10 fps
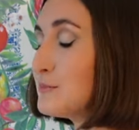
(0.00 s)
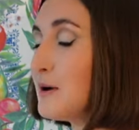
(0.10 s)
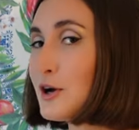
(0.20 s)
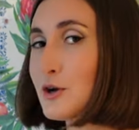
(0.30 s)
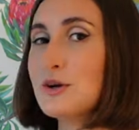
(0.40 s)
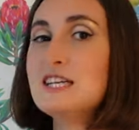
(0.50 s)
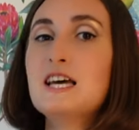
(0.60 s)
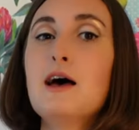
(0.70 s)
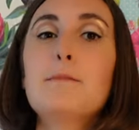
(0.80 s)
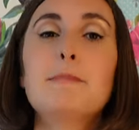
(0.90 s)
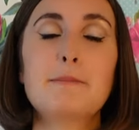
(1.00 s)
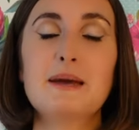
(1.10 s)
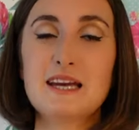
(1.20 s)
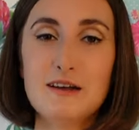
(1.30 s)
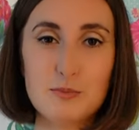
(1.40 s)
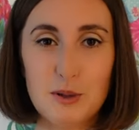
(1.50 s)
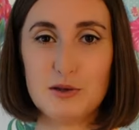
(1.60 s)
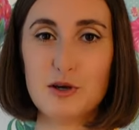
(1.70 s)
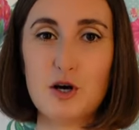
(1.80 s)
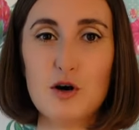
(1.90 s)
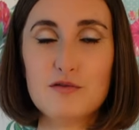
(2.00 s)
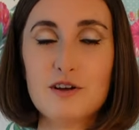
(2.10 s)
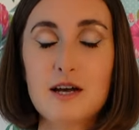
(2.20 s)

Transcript: and Margarita by Mikhail Bulgakov,